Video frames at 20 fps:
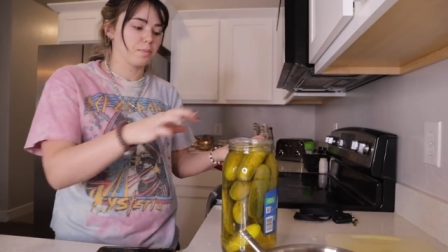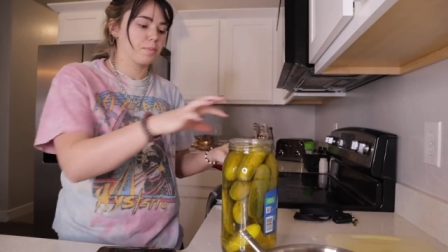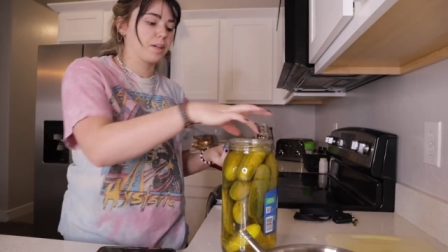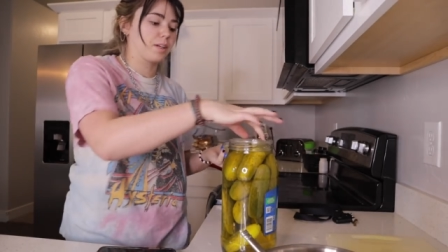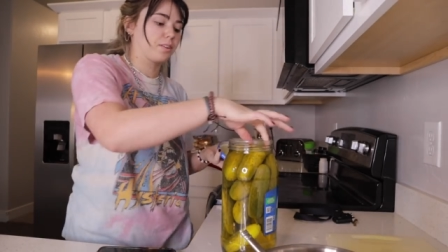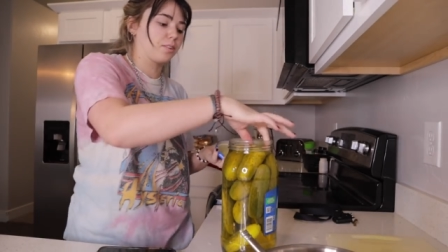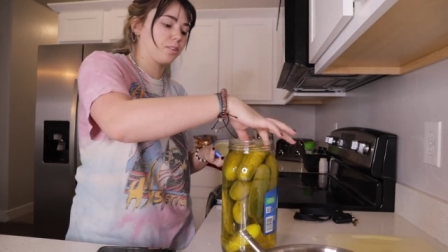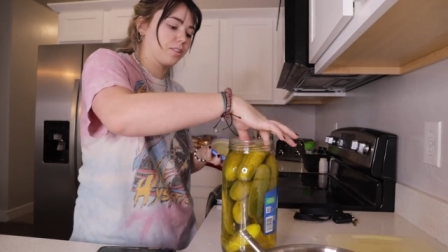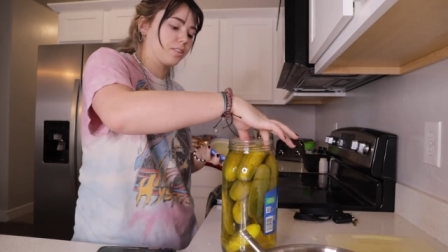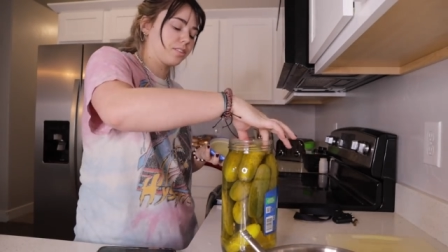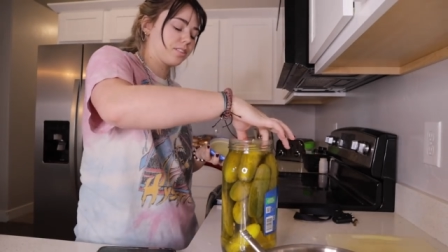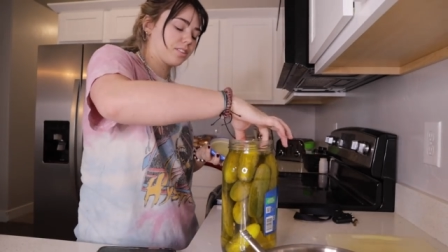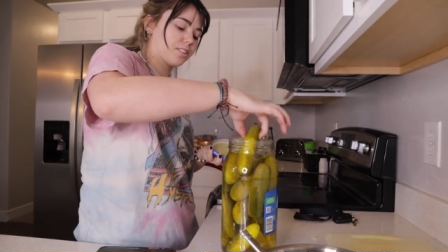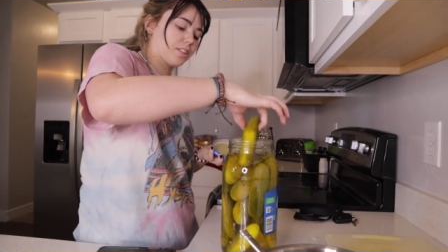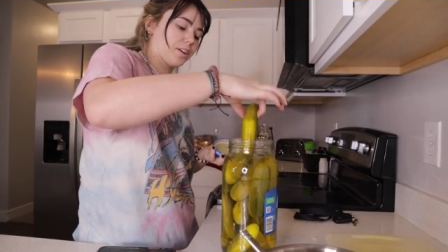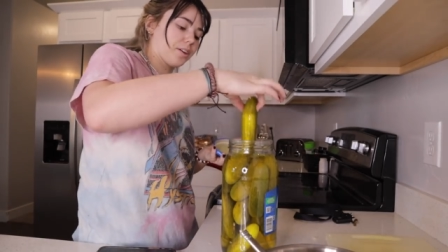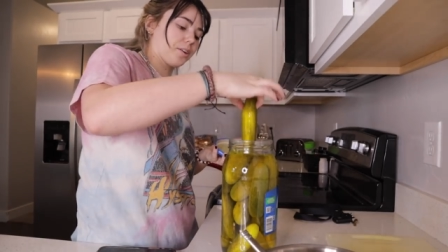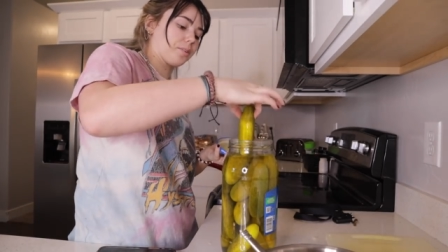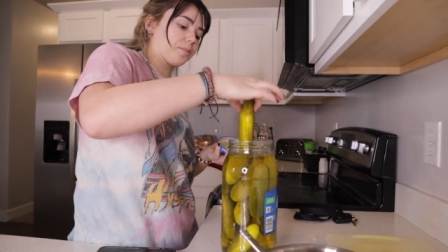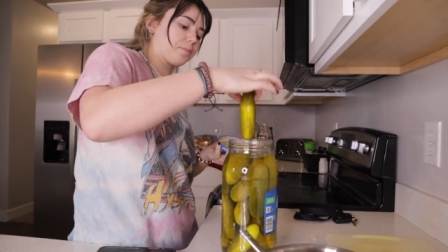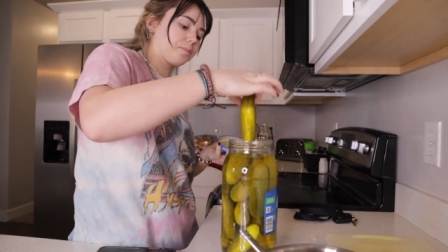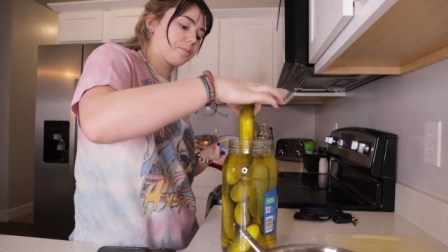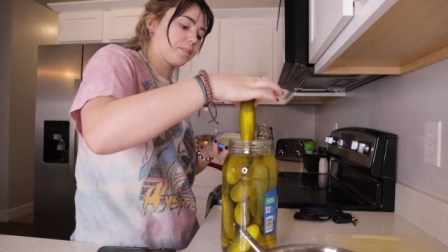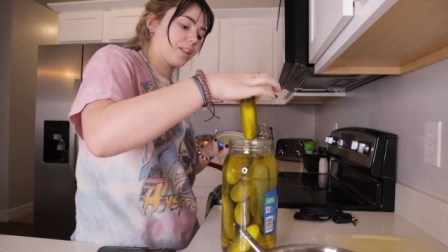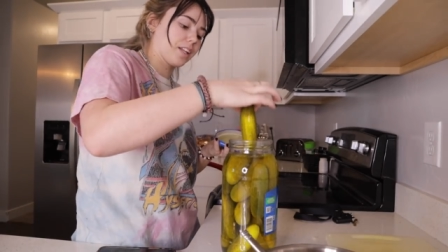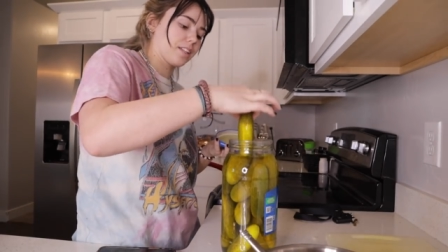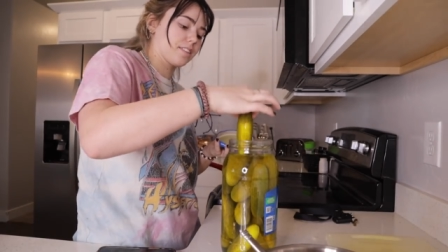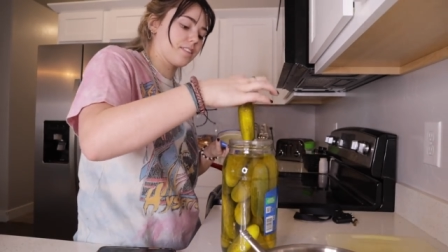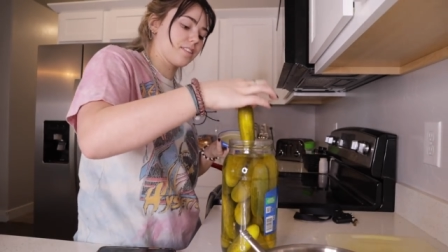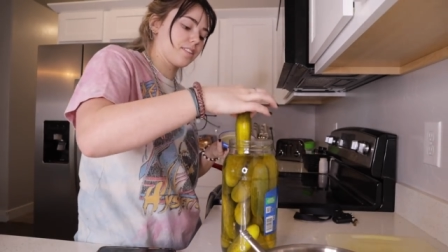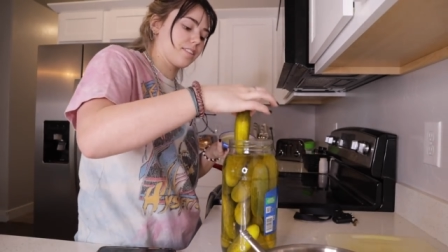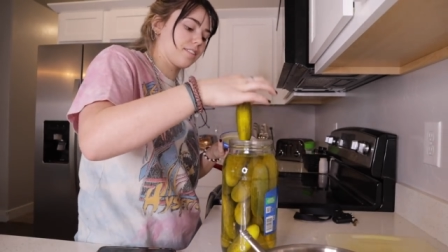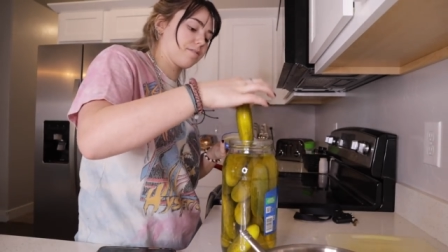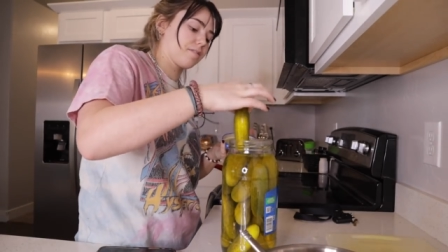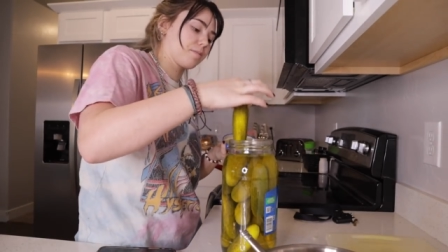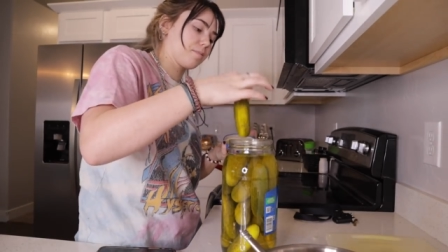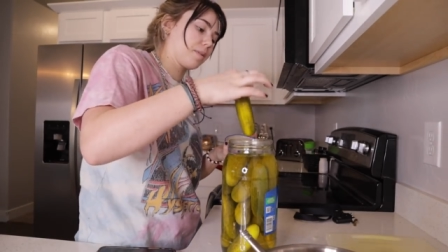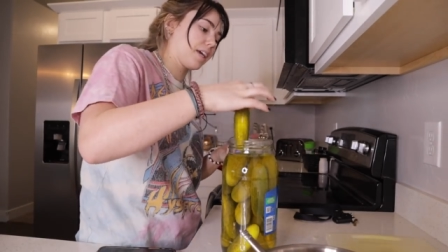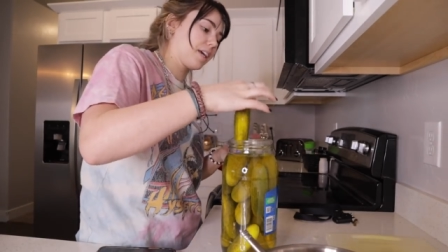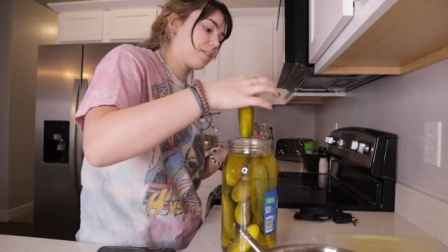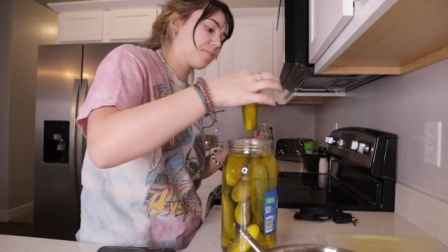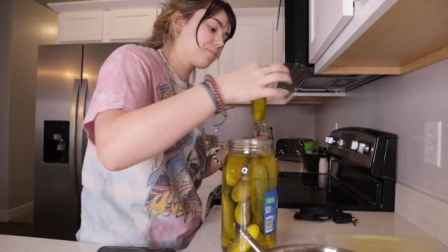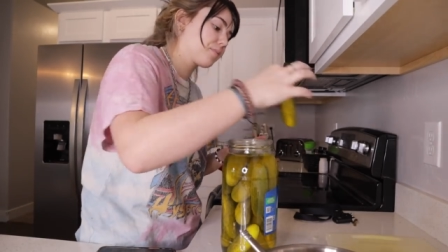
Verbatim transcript: pickle, so that's easy for me.